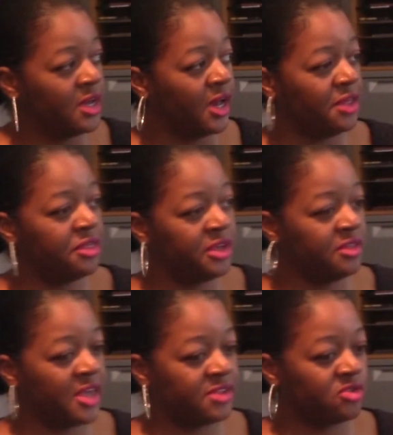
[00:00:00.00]
I
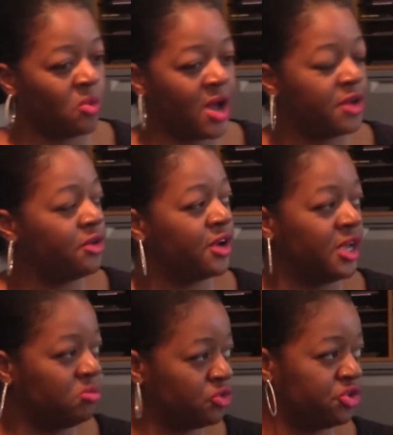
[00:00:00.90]
think that's why you're
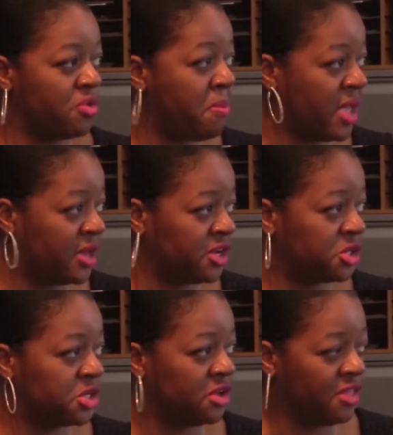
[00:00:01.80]
able to
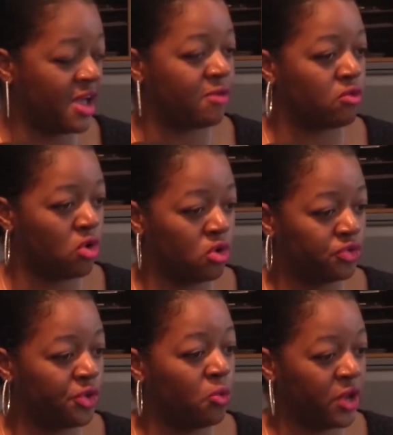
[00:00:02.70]
manage that role
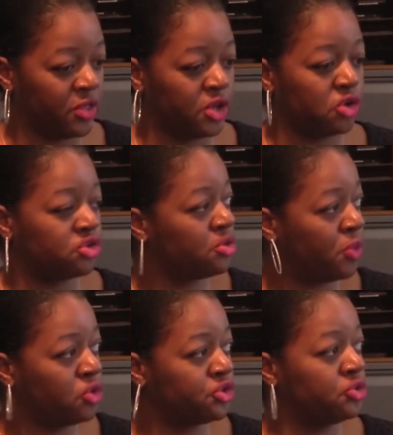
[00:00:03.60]
the way that you're
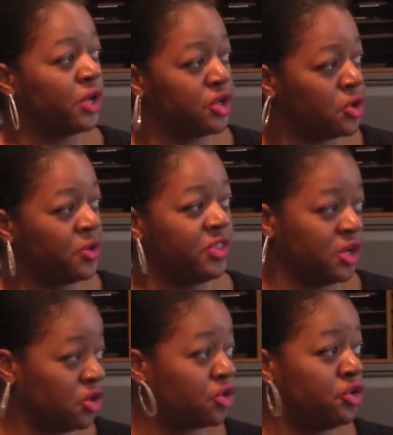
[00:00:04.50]
supposed to, and knowing
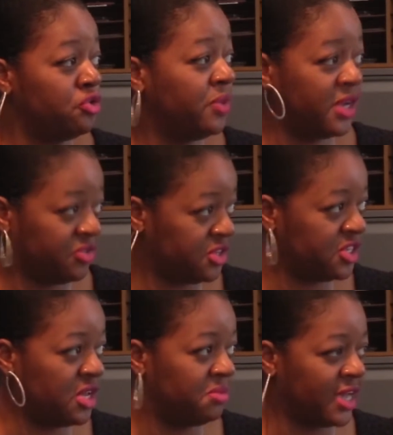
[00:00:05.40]
that you're human at the
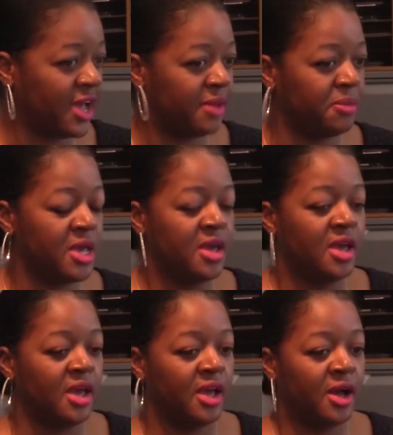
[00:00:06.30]
same time.
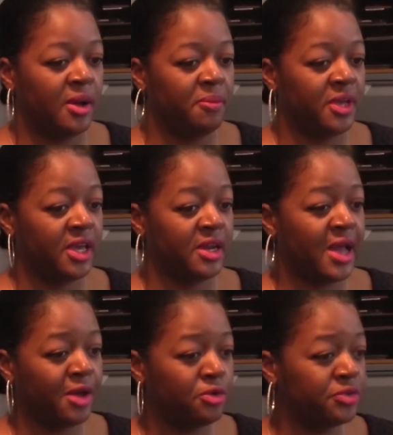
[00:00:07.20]
And
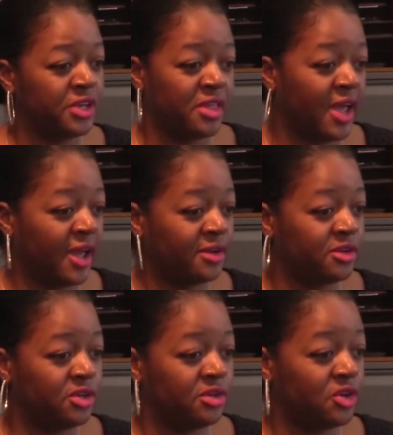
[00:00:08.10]
not only that,
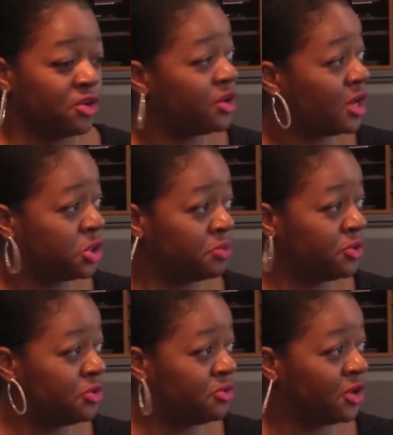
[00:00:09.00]
you're an
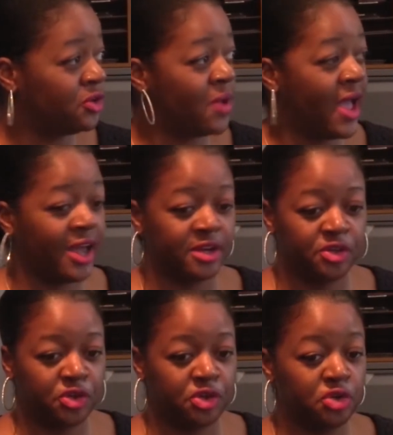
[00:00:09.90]
entrepreneur. You had
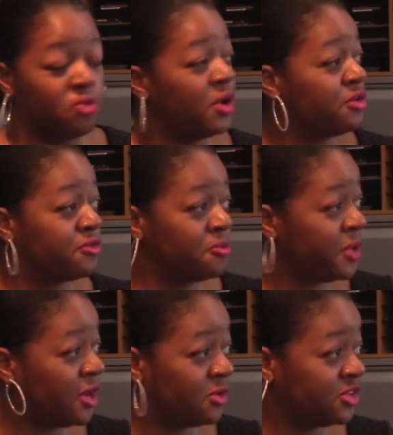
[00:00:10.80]
2 wonderful
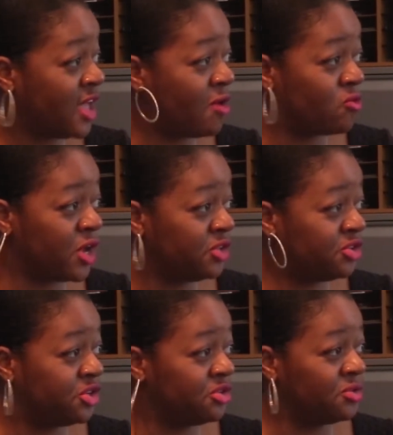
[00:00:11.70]
parents that
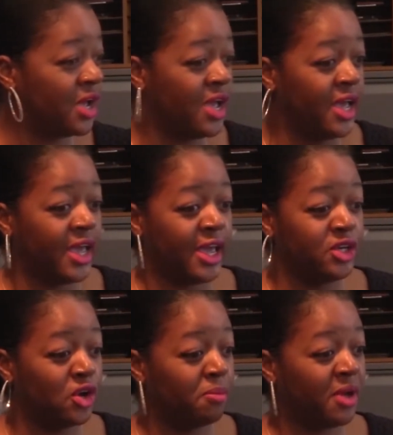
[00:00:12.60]
raised you,
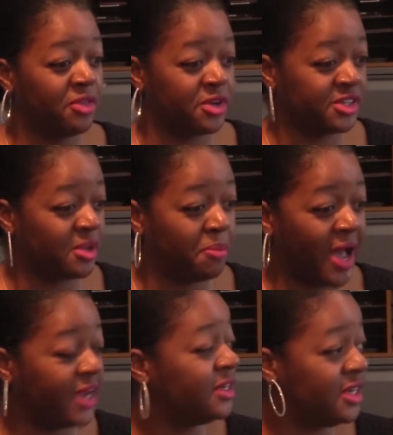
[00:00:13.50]
and your mother is the
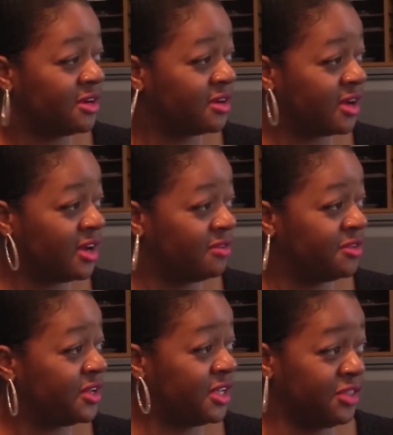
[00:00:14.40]
pioneer
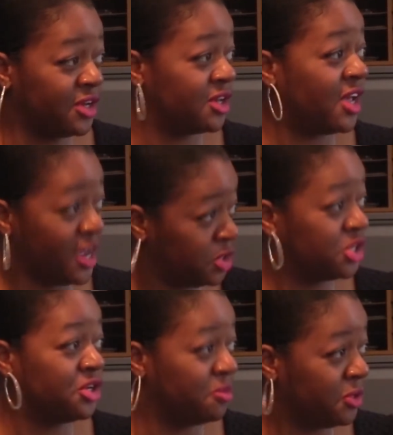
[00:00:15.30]
in the
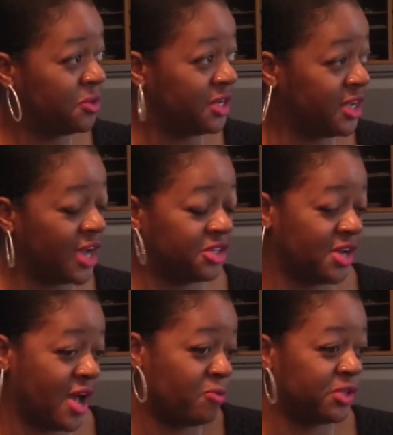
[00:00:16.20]
Haitian community,
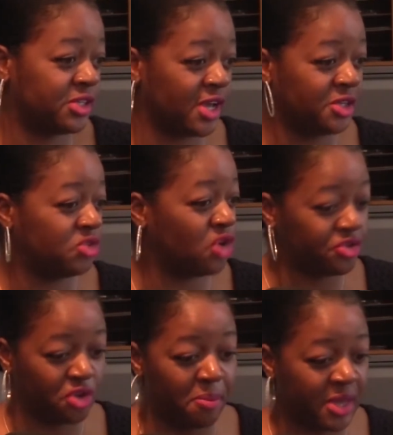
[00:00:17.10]
I would say. She's
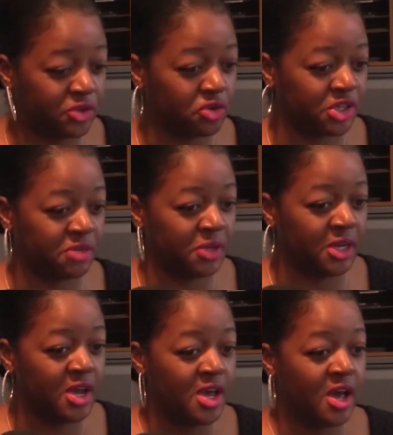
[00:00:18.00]
also a mentor to
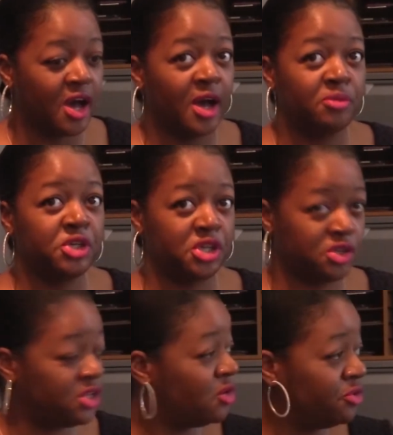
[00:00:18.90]
me.
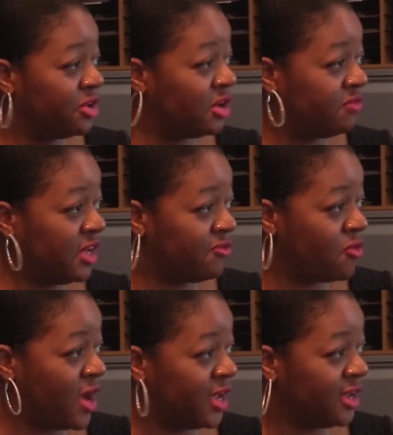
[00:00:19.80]
She's the owner of Le
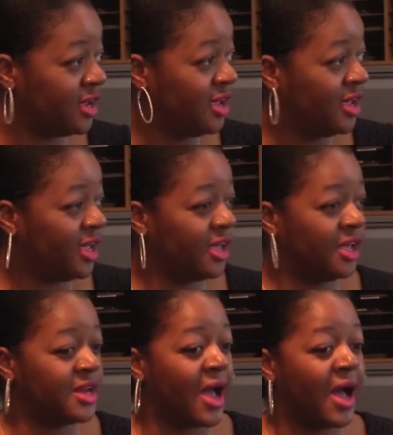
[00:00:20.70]
Foyer.
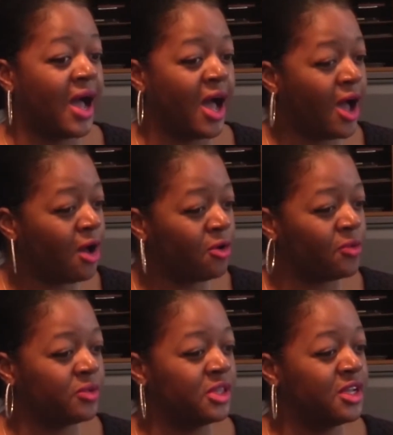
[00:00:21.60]
And
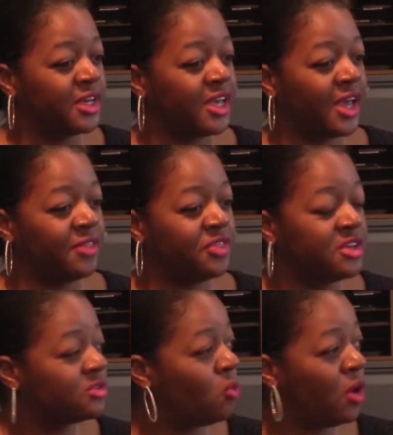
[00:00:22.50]
how, looking at
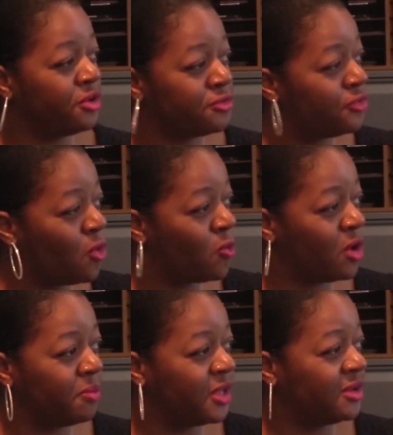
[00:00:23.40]
this wonderful
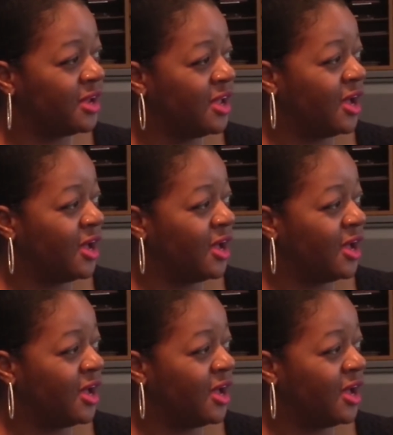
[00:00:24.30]
woman,